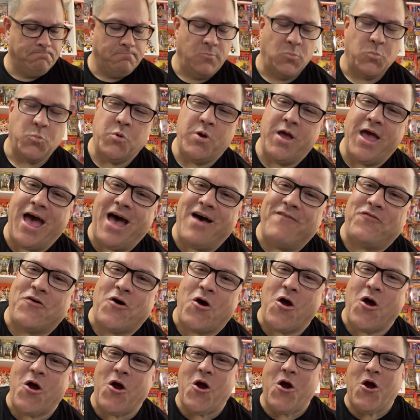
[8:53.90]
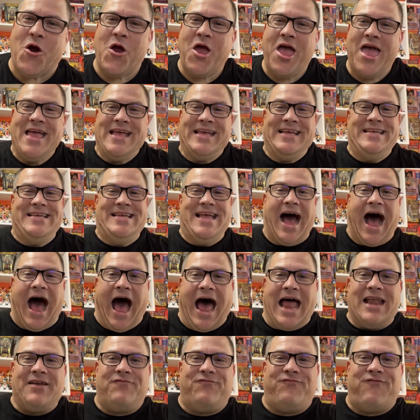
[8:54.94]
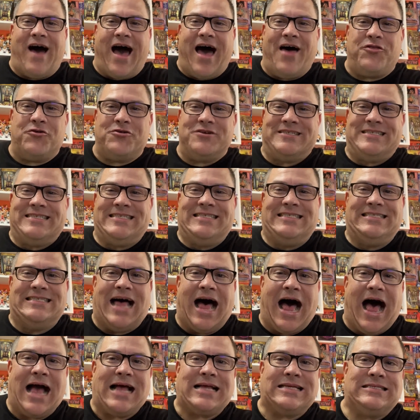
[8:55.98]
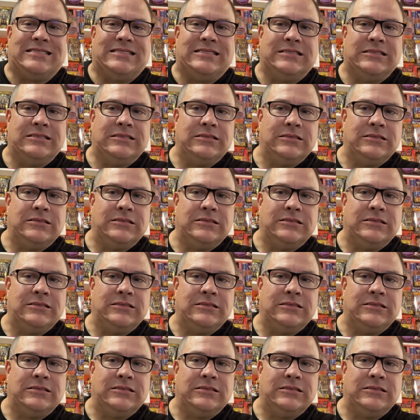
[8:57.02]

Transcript: We have our Godfather socks